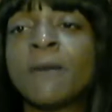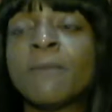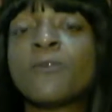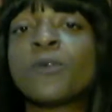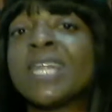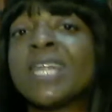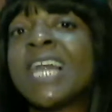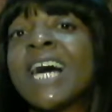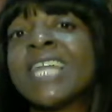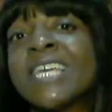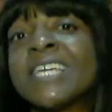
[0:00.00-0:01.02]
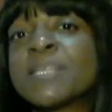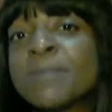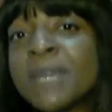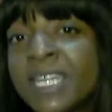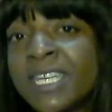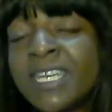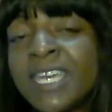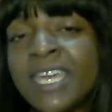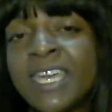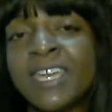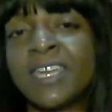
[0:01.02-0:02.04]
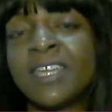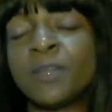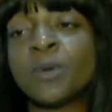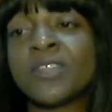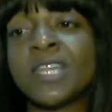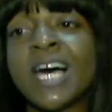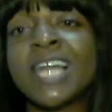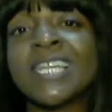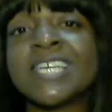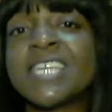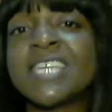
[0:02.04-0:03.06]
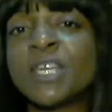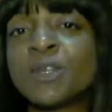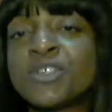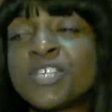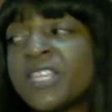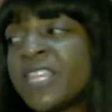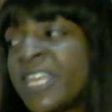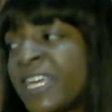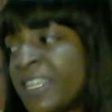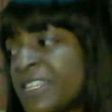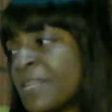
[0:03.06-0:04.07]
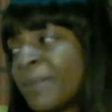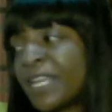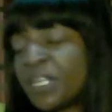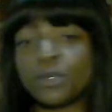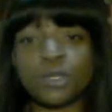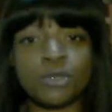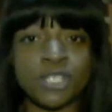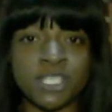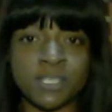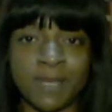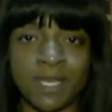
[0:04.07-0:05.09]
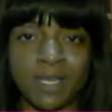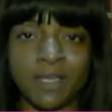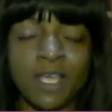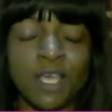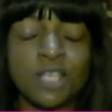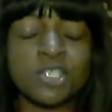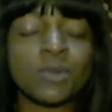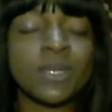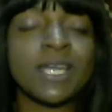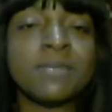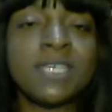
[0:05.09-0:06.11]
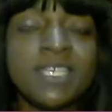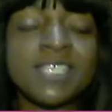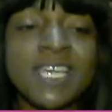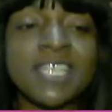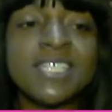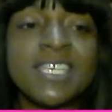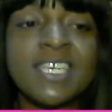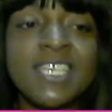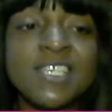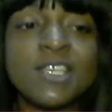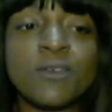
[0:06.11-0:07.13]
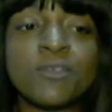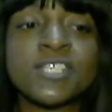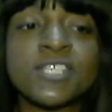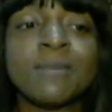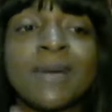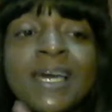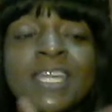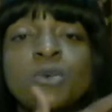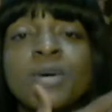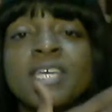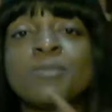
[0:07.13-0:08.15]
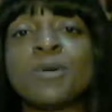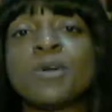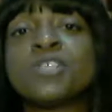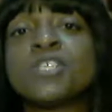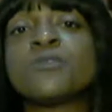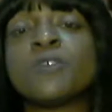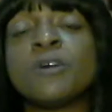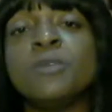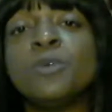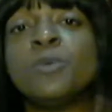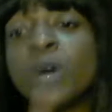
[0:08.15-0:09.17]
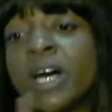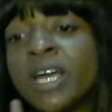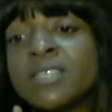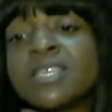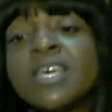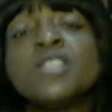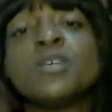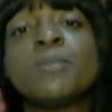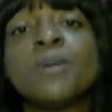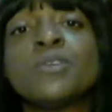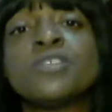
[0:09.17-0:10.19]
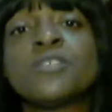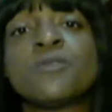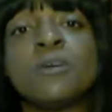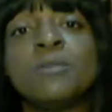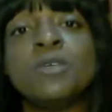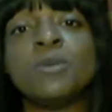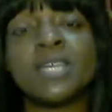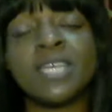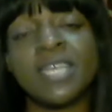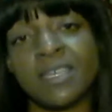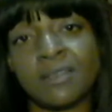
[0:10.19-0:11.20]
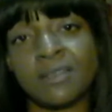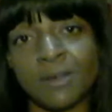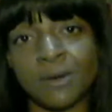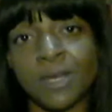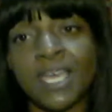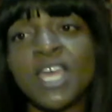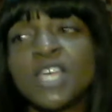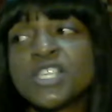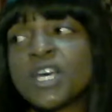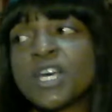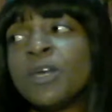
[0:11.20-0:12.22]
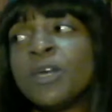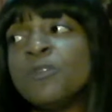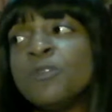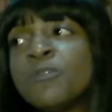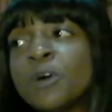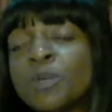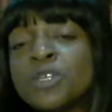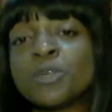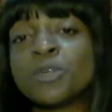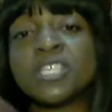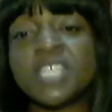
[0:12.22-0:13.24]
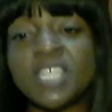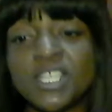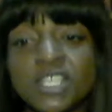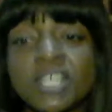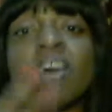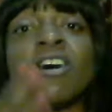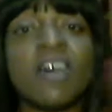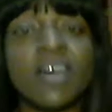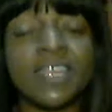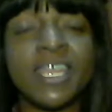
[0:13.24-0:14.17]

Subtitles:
for a lot less money and with a lot less energy than somebody who you just met. So what I mean is that it's easier for somebody who has purchased from you once to purchase from you again. Okay. So if you focus your attention on